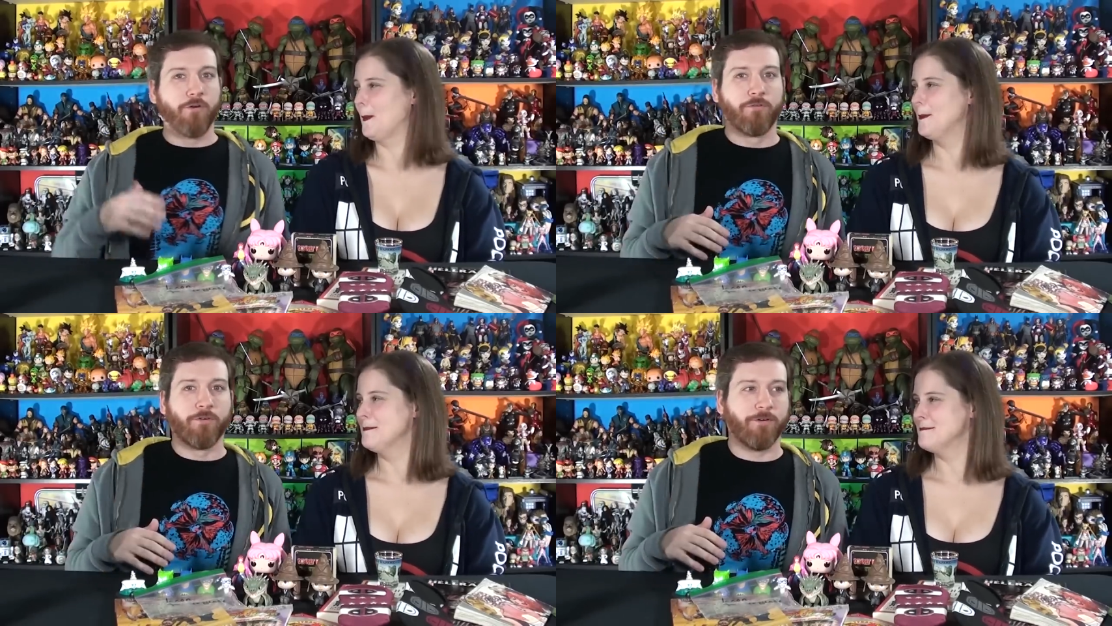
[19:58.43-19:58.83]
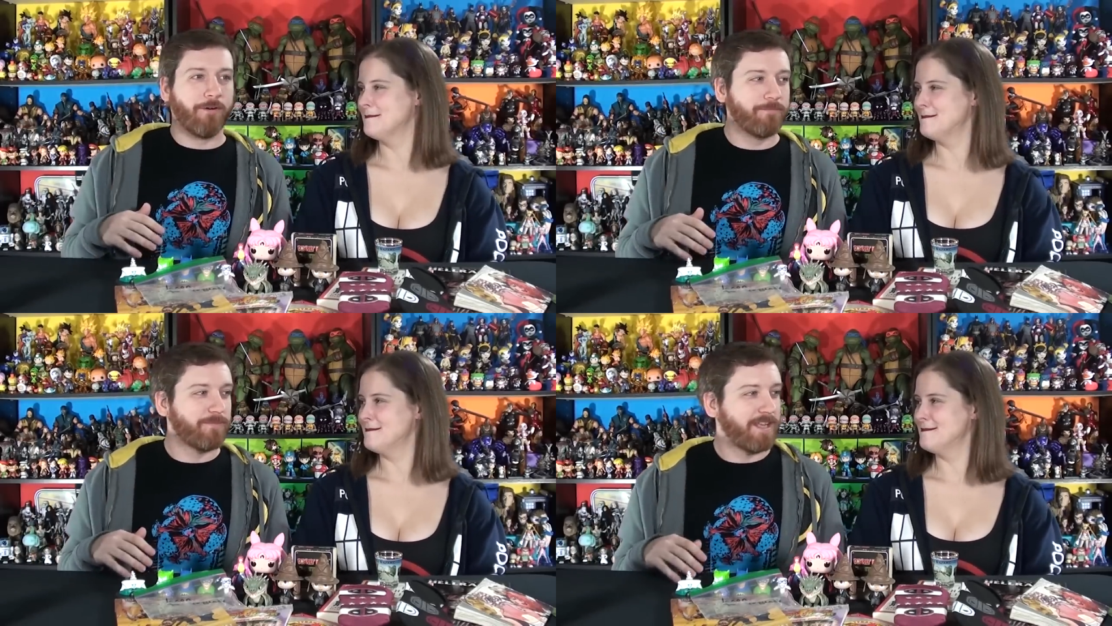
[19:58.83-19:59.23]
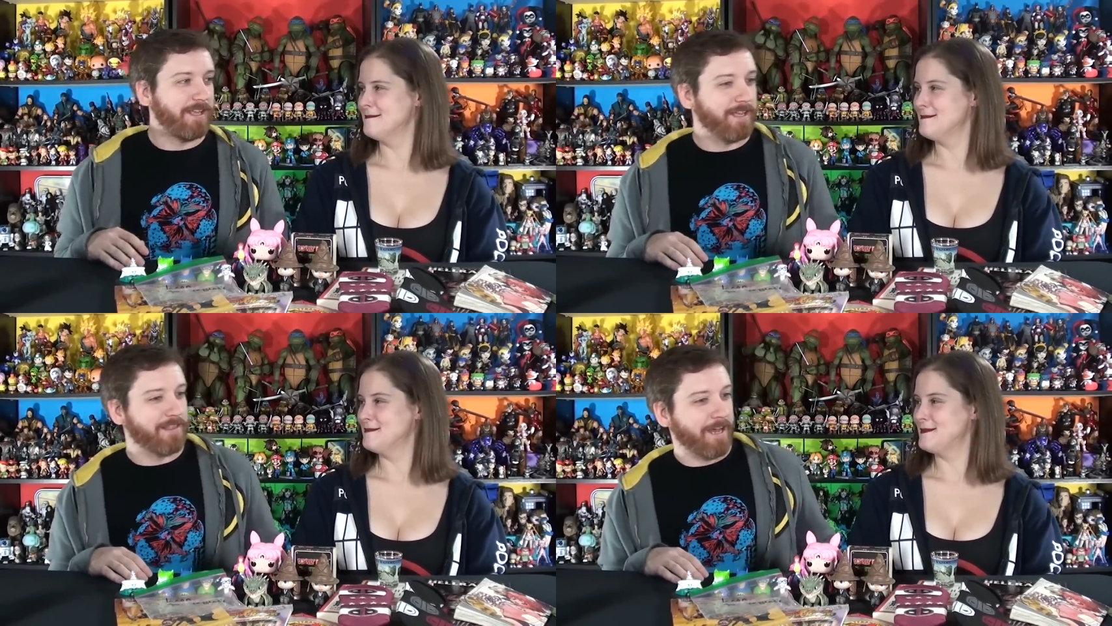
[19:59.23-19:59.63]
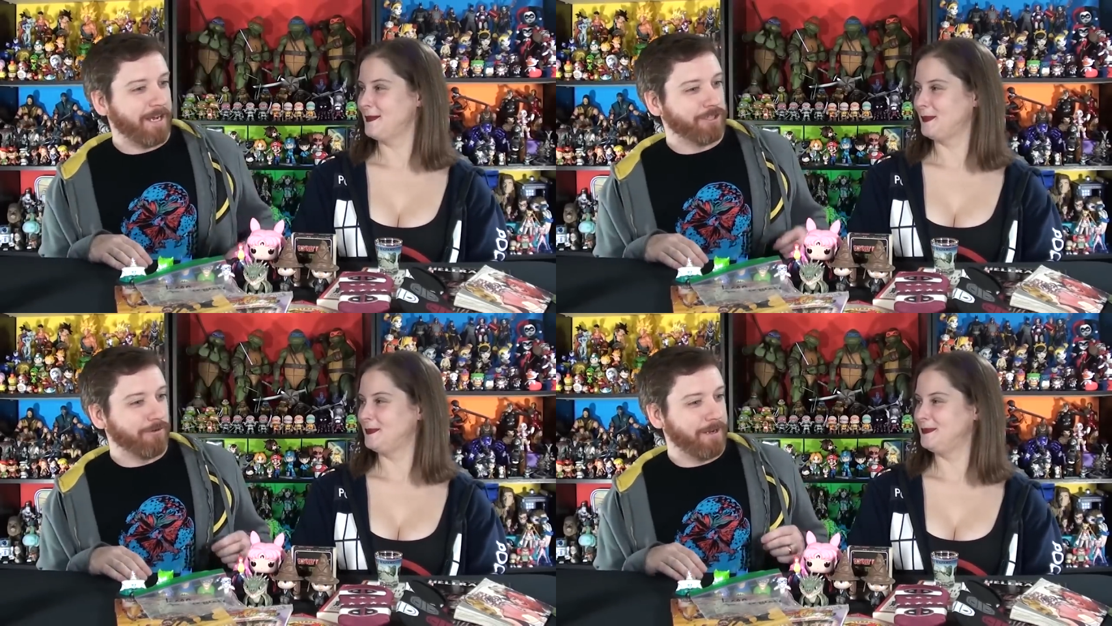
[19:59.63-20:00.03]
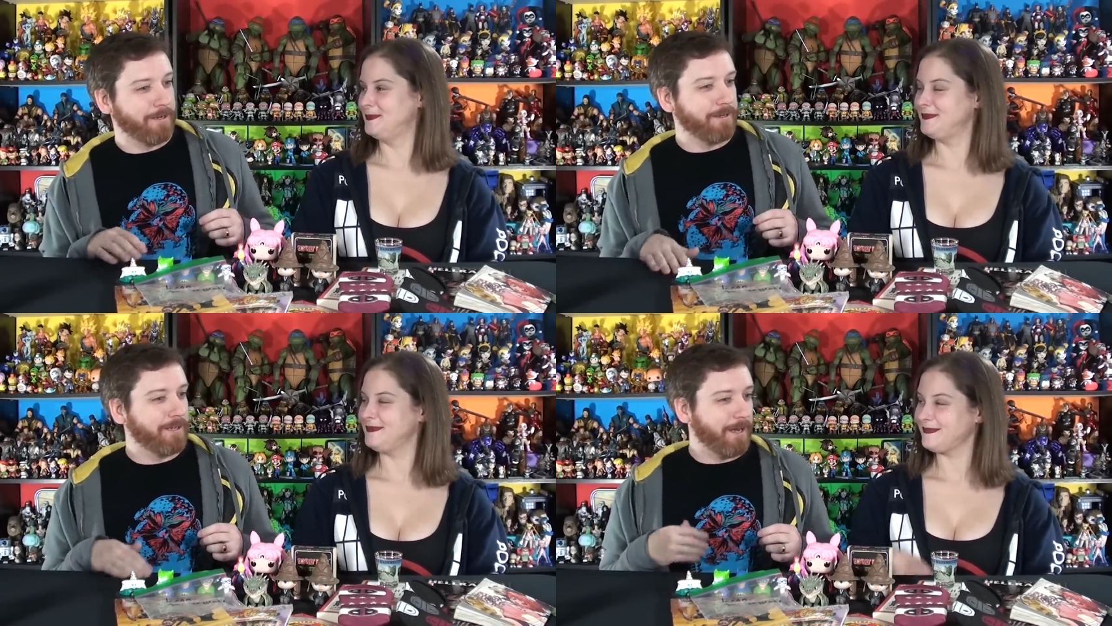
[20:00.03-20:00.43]

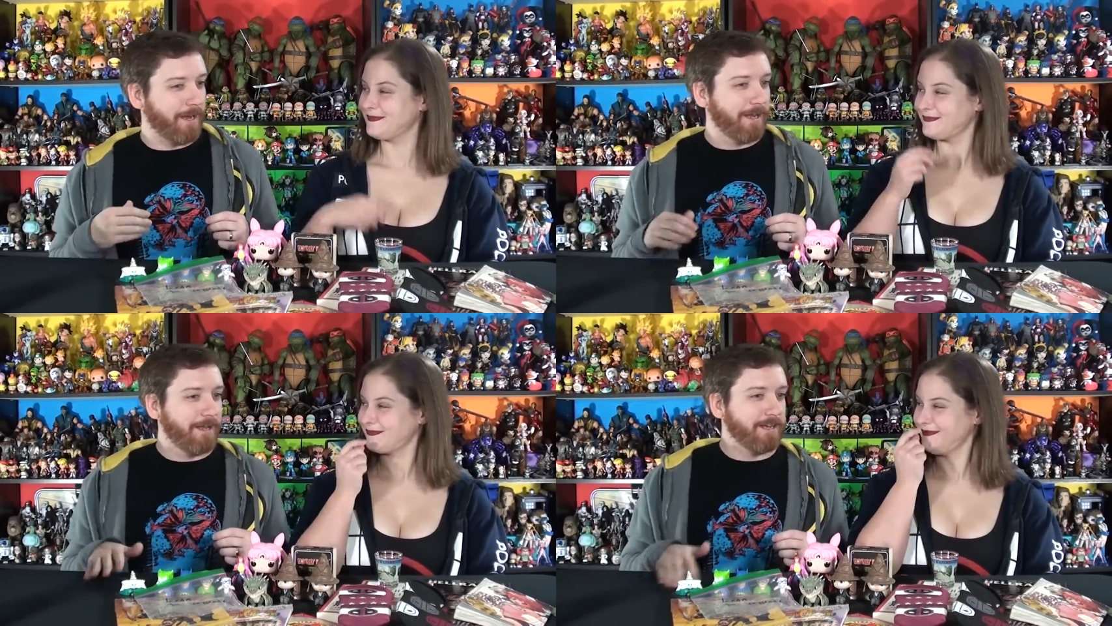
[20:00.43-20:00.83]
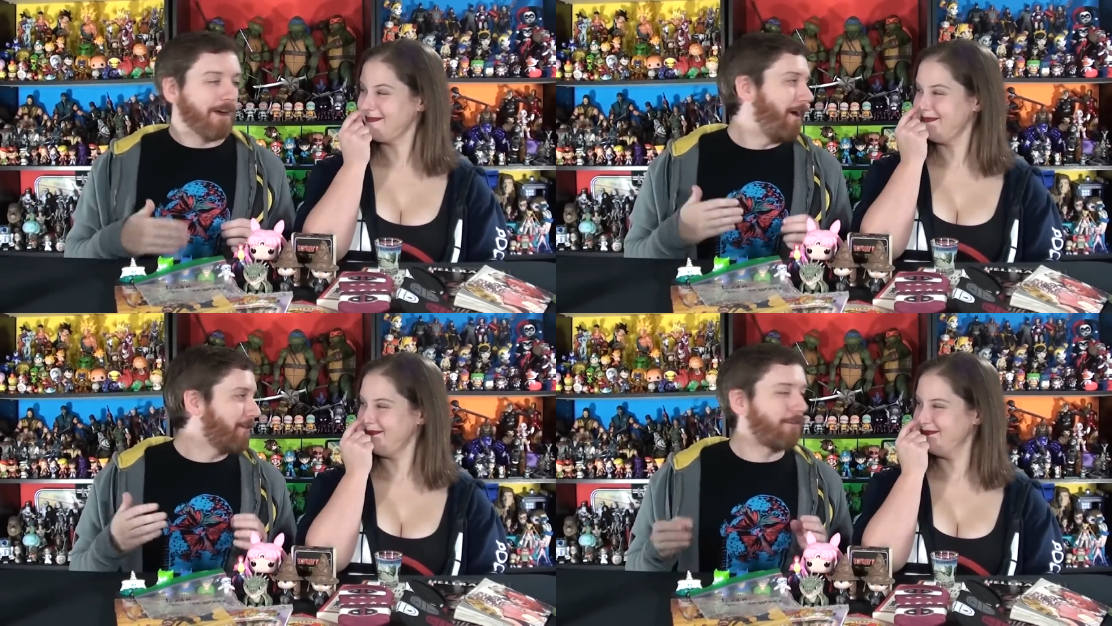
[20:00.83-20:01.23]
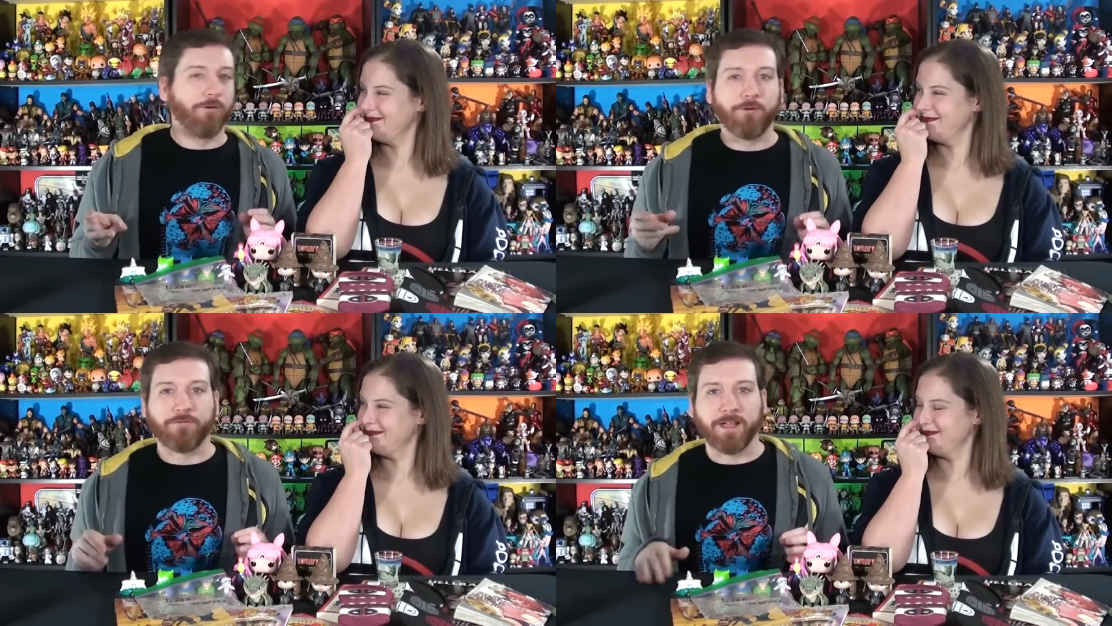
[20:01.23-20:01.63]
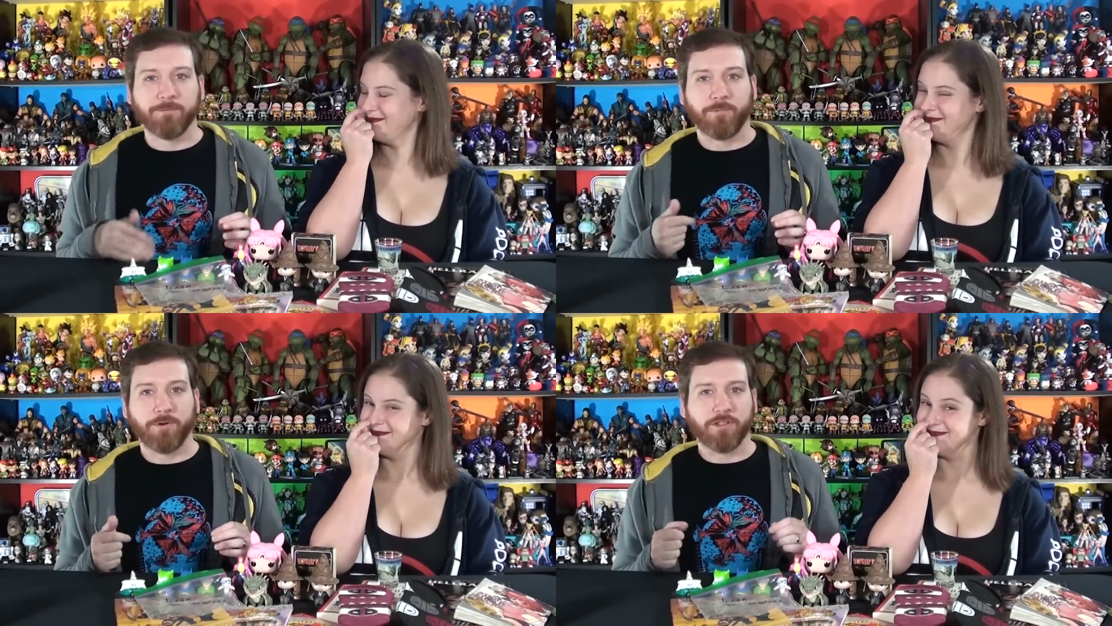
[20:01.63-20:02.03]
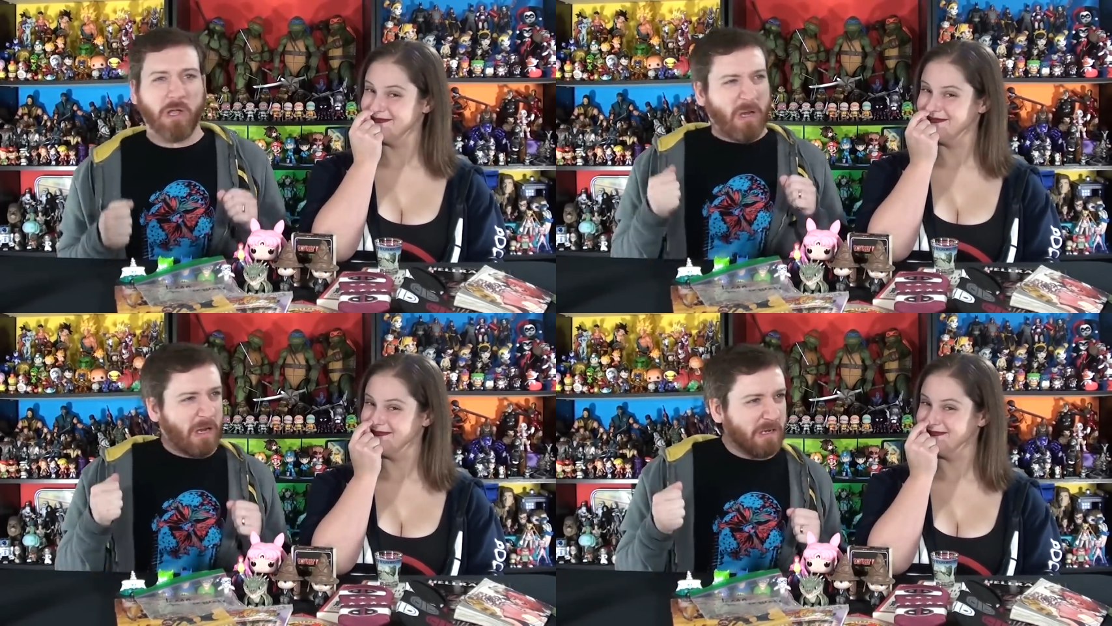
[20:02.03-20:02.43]
Speaker 1: over-exaggerated uh, console fanboys.
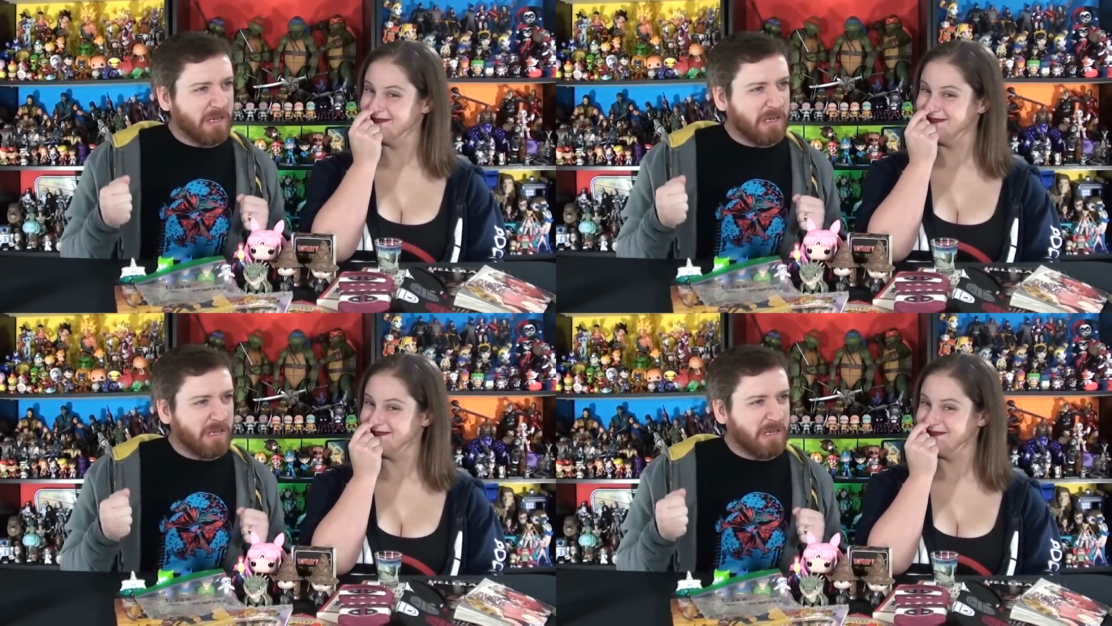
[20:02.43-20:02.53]
Ah, oh,